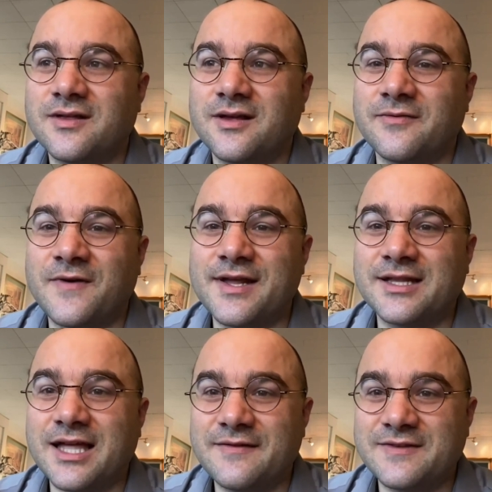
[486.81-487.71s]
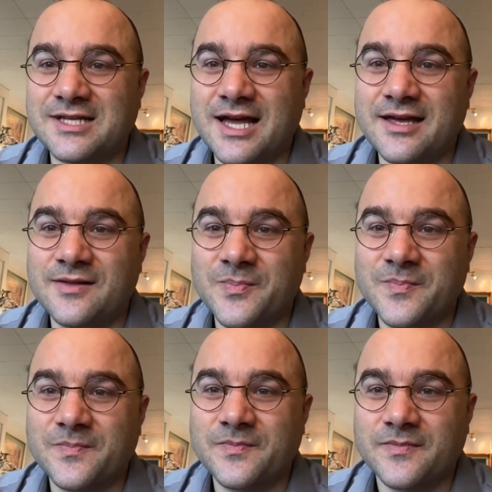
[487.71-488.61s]
a fun lifestyle
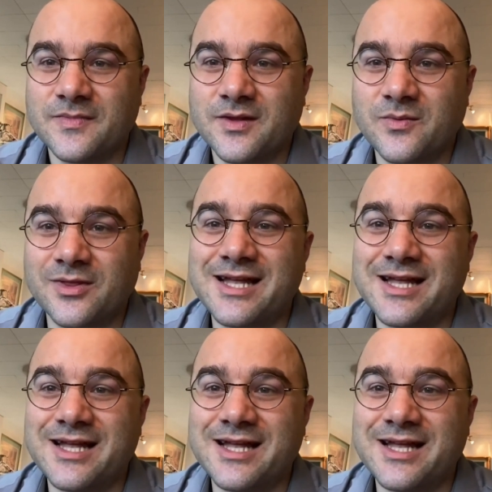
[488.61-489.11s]
with